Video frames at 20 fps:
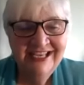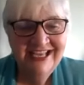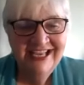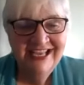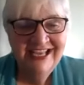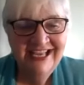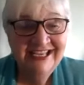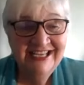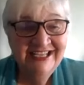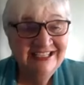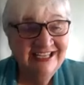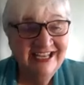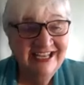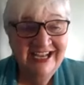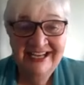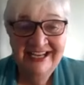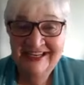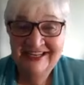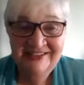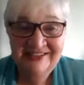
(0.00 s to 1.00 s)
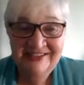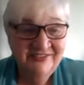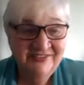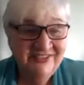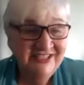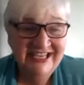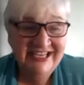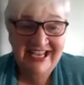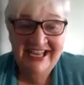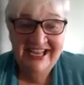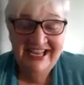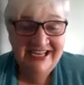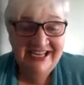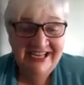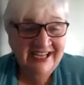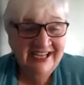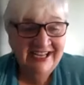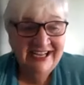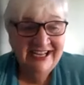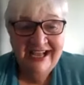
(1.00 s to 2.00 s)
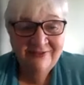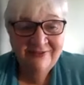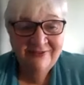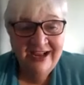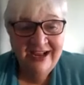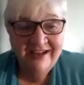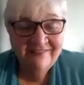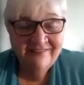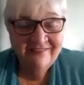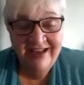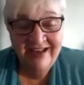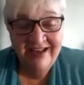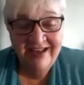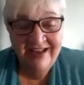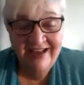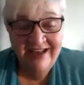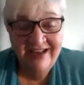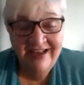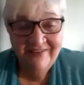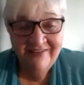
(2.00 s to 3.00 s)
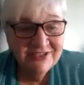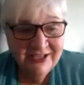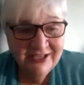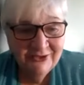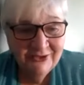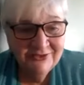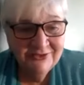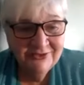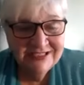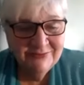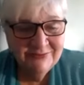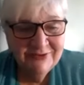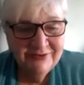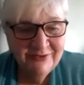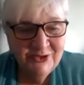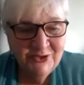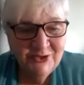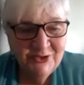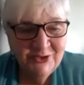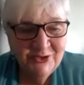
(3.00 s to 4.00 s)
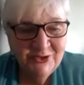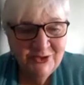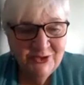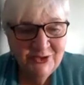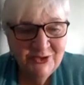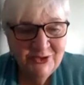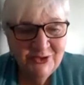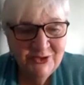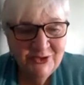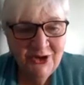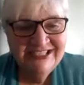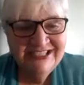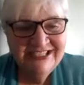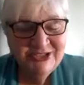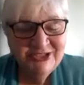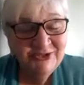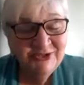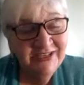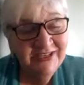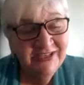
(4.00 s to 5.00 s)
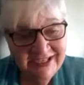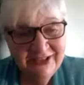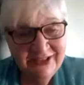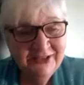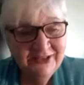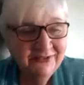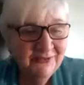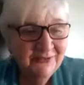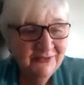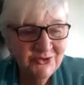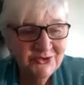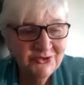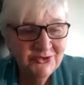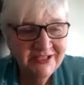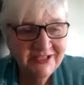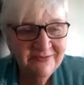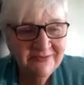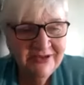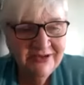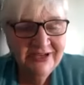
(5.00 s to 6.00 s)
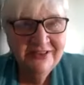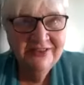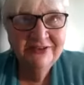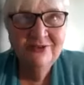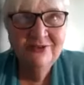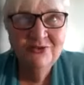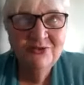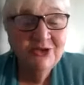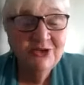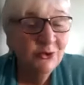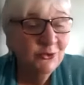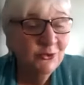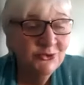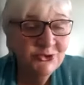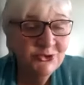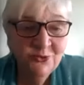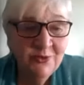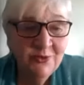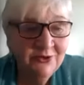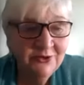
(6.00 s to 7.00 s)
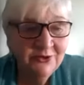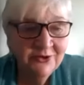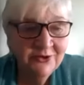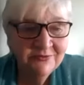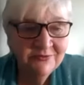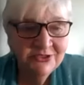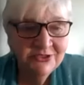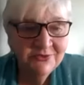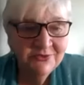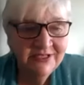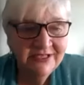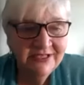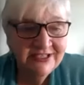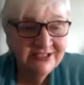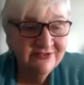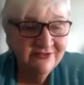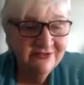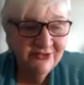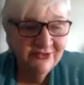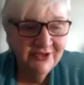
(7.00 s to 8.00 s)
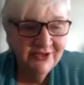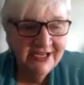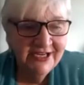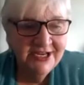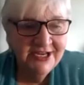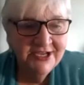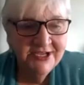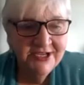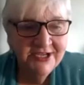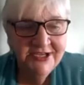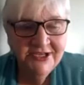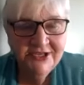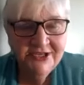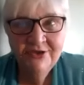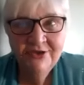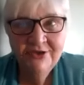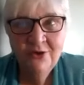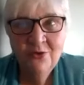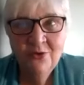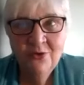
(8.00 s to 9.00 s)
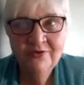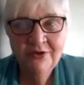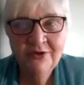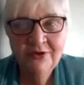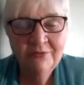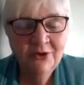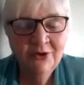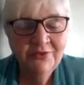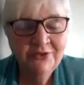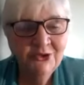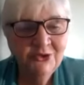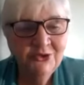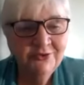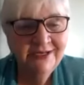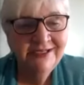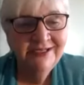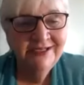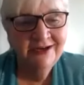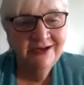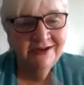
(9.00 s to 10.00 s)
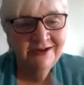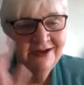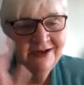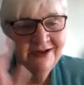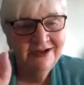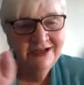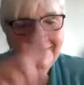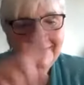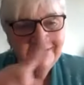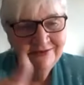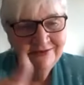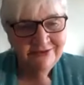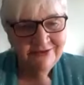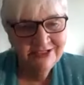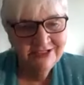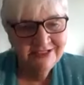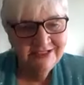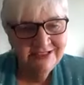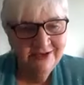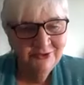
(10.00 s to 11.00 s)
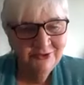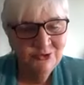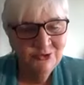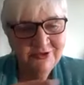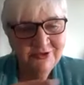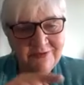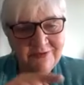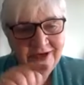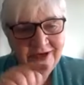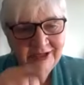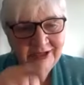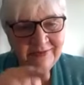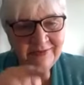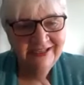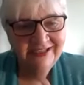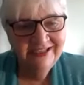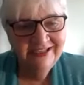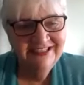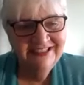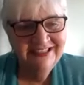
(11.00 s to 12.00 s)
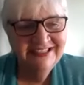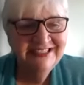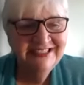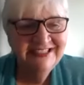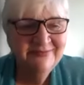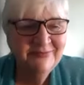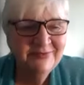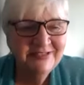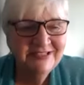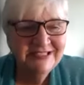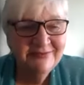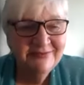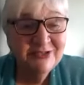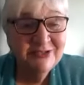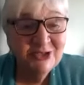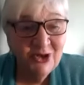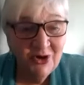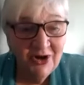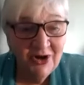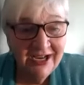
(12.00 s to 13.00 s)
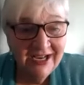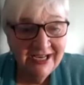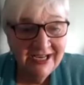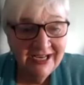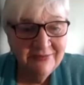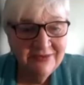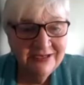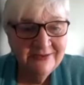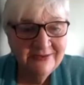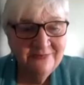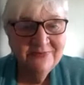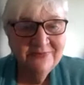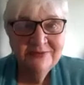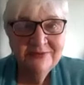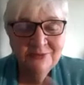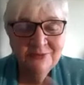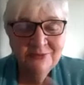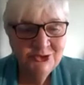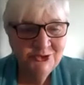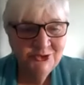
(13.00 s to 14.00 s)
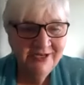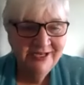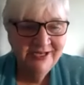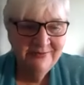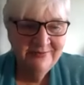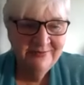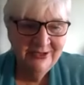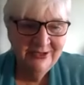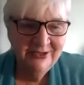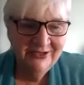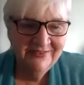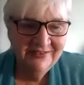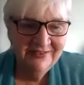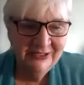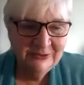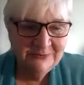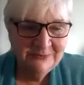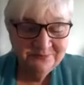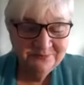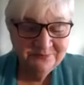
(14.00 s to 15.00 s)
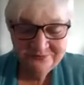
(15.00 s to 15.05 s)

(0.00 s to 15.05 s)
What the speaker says: And I love today, like I've have a newsletter. Some of you are on that list. You get it at the first of the month. If you don't, you're welcome to it. It's free. You go over to marthacreek.com and just down toward the bottom and click subscribe, put your email in there.